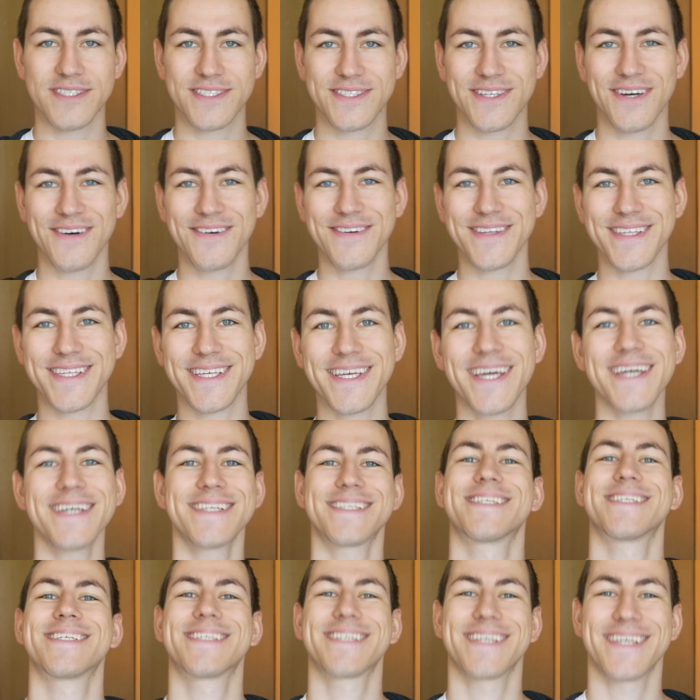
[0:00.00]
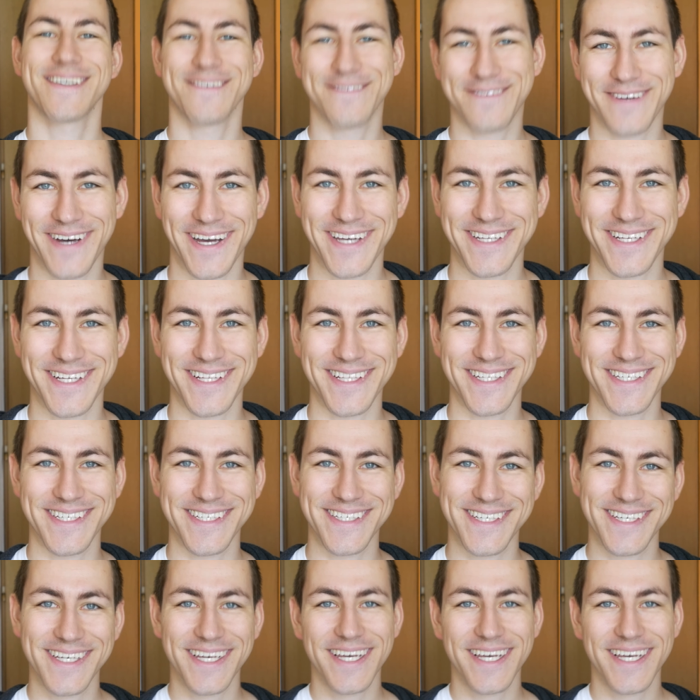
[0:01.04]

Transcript: So yes, finally.